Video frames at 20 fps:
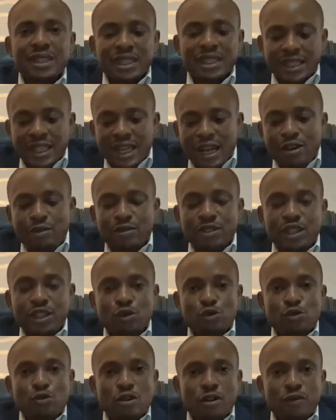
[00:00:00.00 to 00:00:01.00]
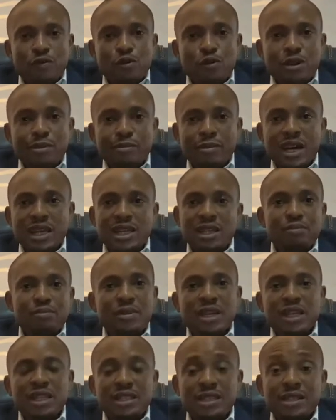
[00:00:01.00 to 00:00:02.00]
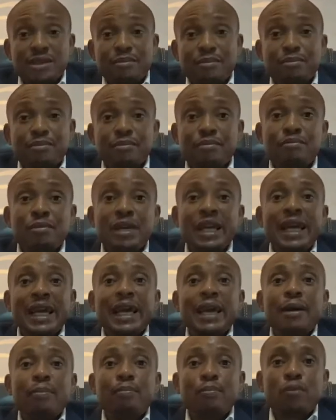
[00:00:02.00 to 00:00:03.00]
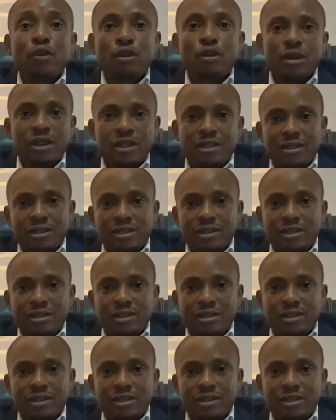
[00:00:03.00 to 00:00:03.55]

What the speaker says: Now, the two of you in management team may employ